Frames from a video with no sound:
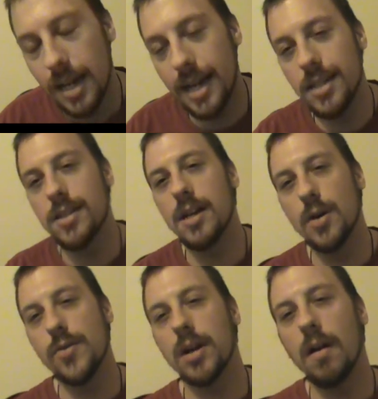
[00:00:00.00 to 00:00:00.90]
And
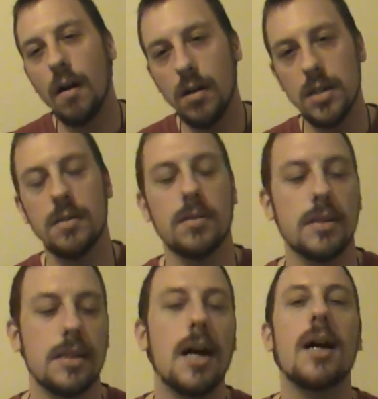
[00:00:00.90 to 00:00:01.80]
so the cardinal
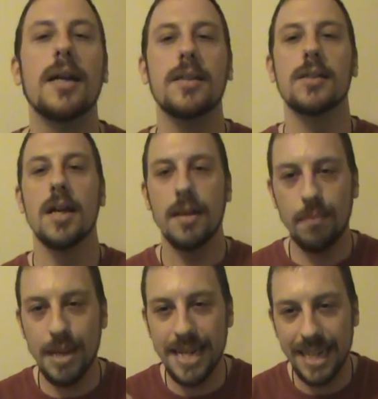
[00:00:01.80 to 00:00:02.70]
signs
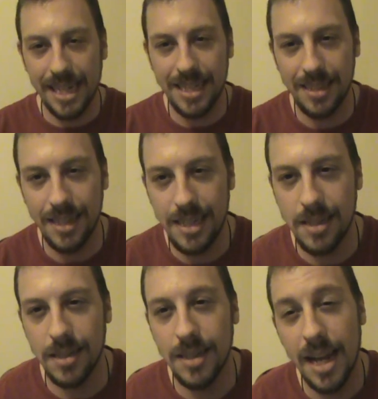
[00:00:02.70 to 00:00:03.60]
begin a season.